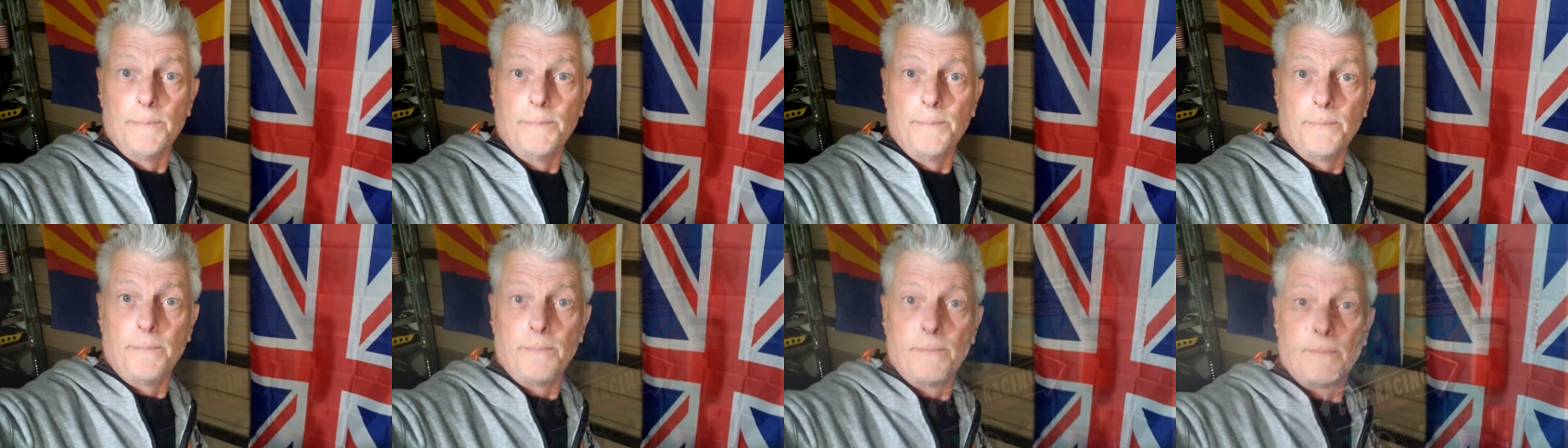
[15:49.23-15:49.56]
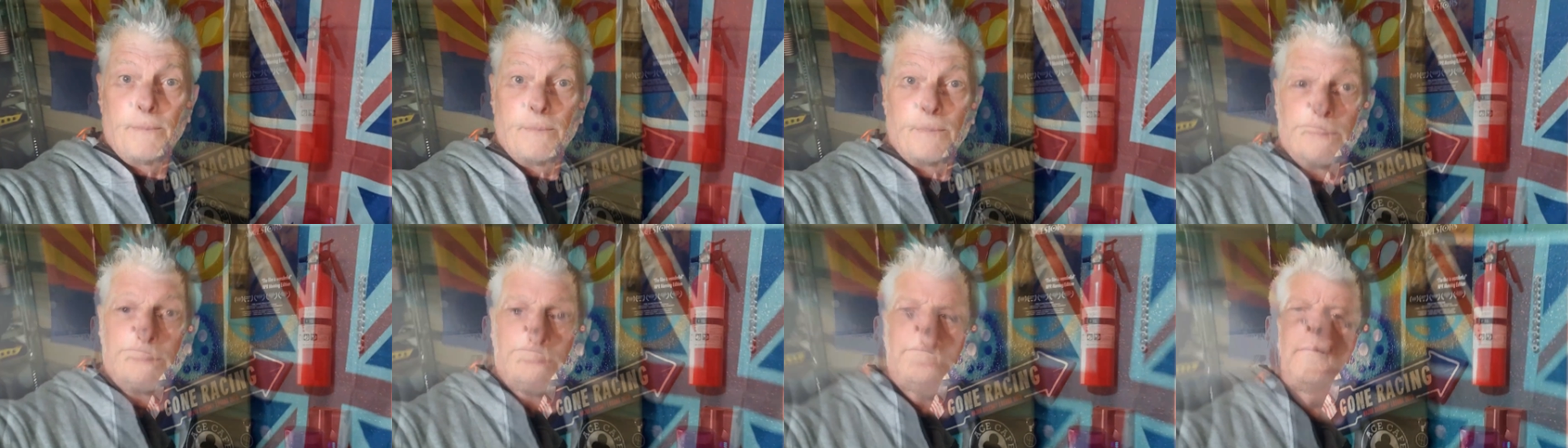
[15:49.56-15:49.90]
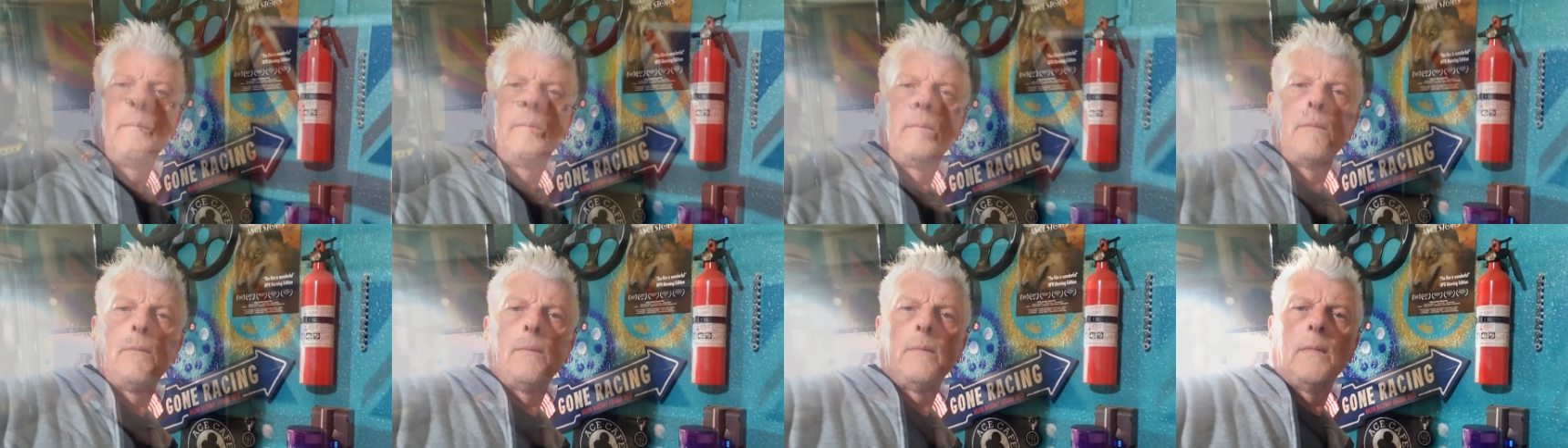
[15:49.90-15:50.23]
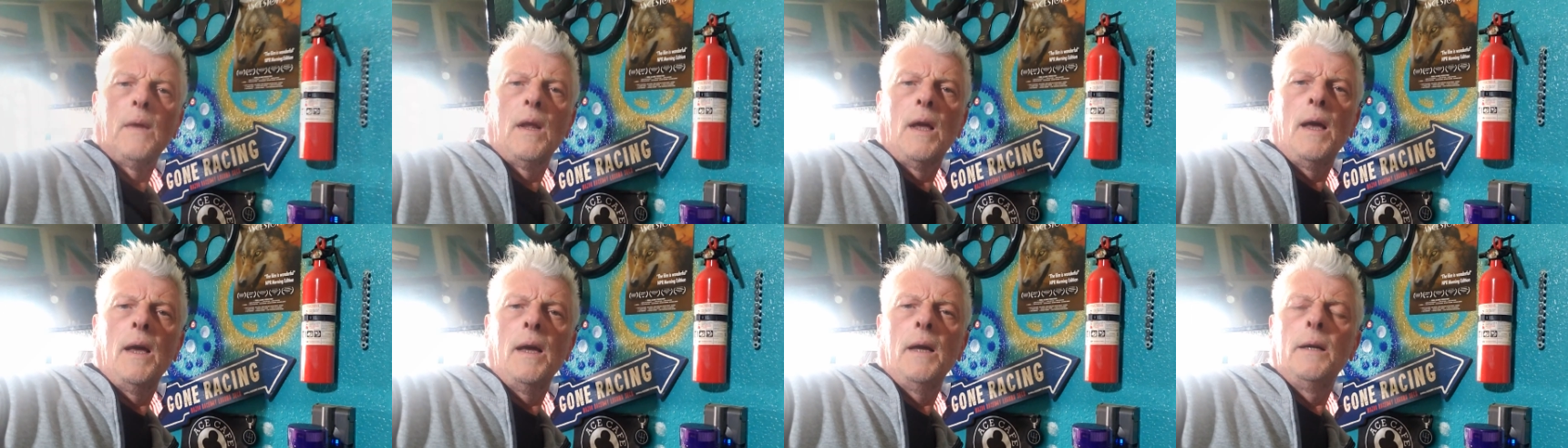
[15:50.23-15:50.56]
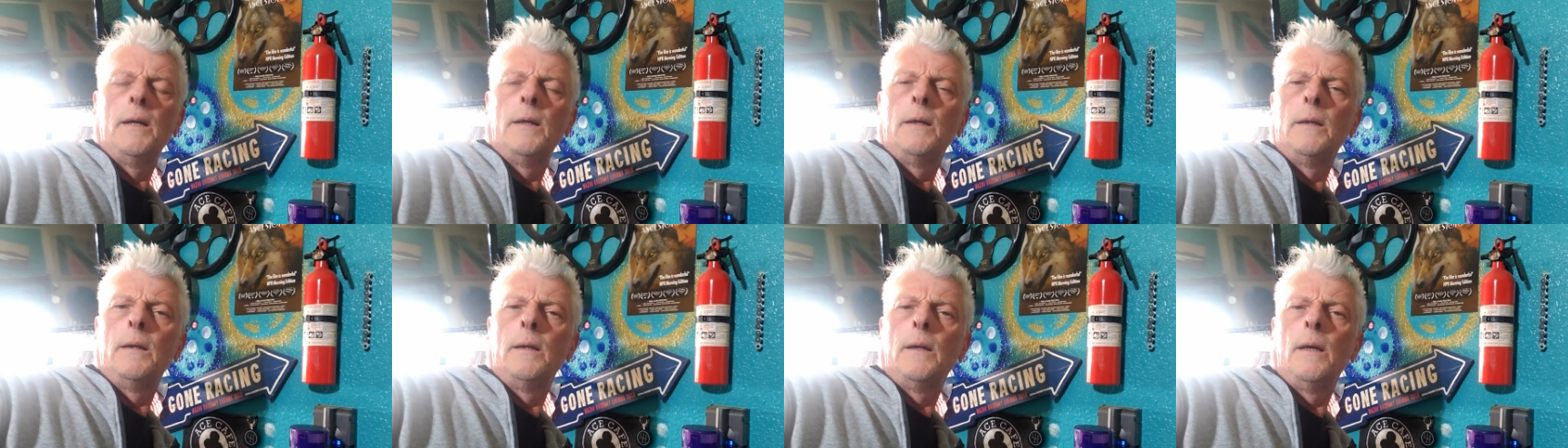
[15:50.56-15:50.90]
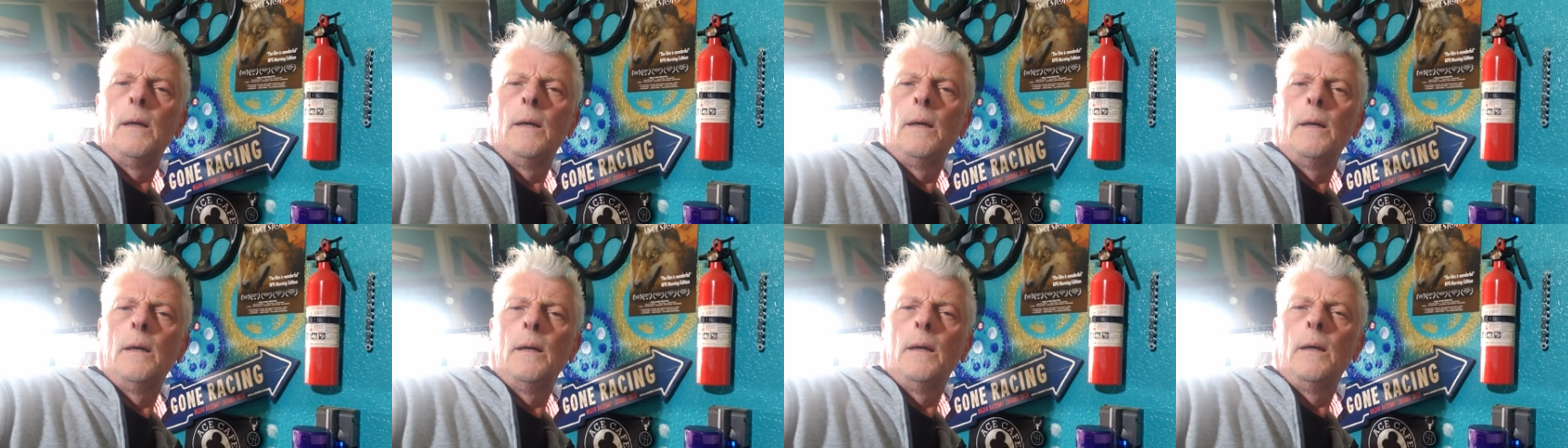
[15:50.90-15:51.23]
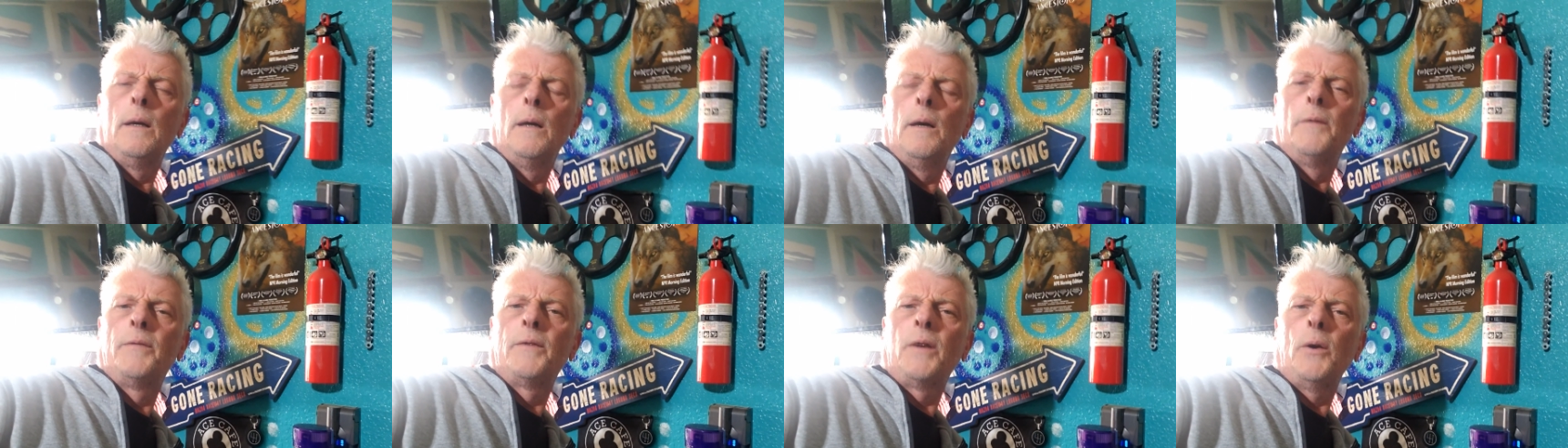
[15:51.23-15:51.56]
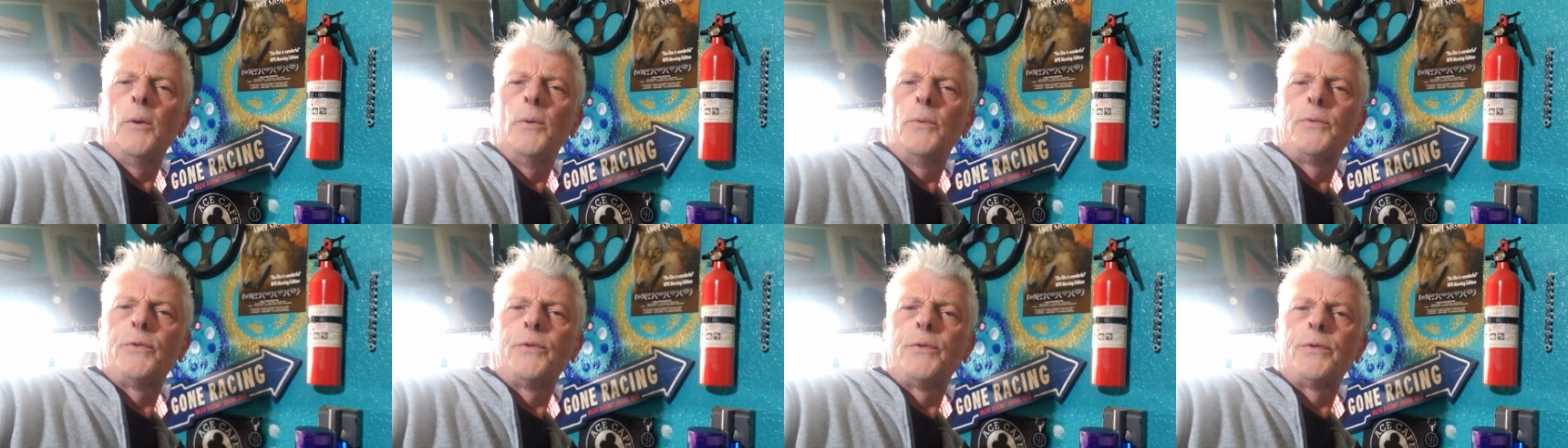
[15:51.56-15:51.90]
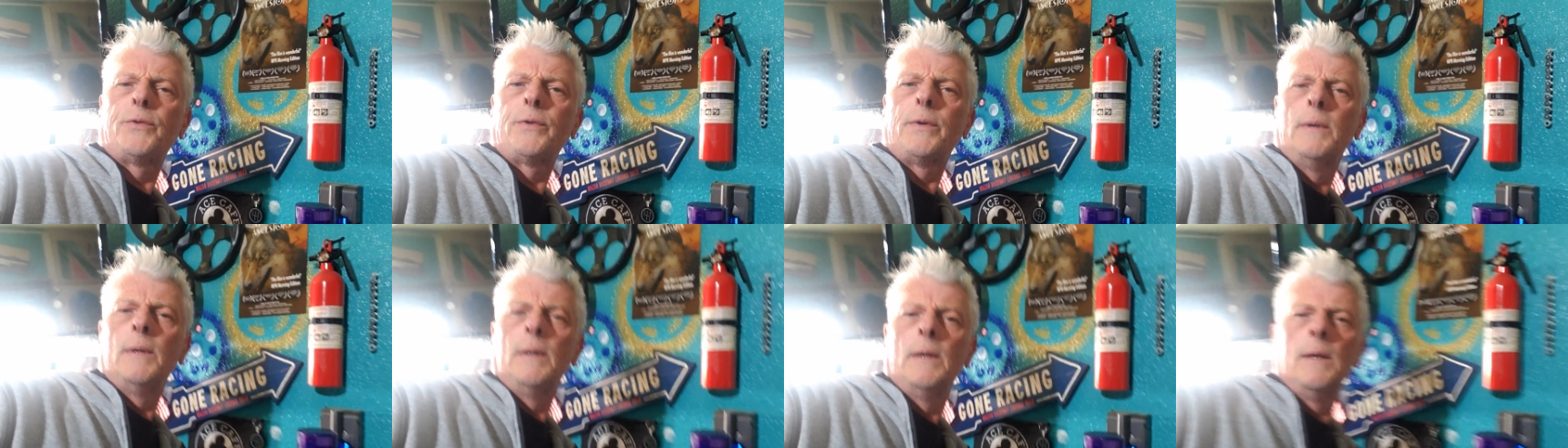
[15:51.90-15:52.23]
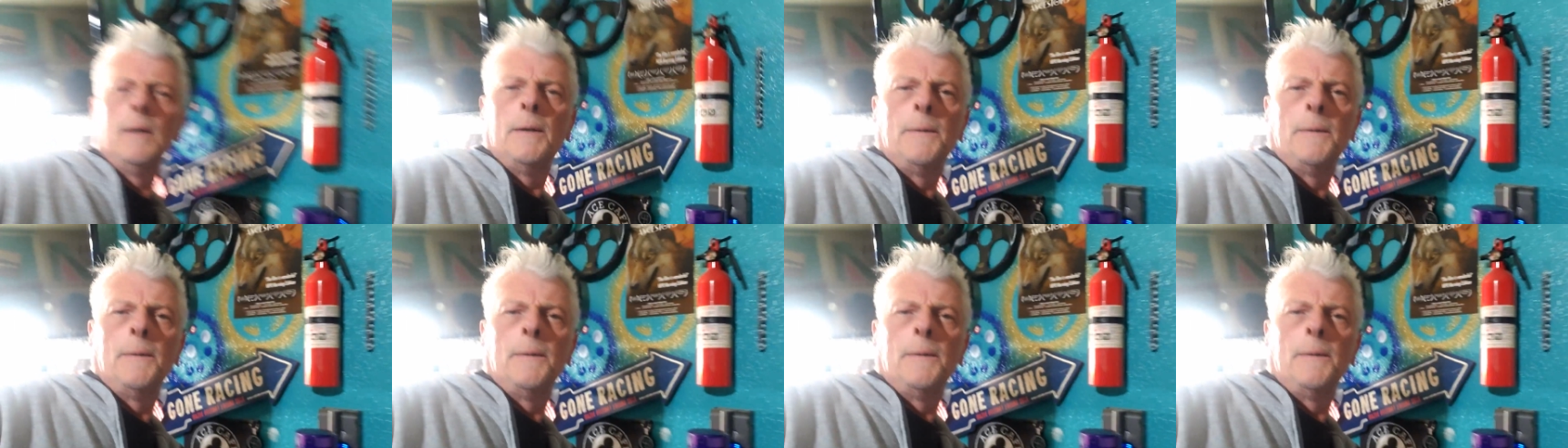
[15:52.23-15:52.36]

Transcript: And, uh, of course,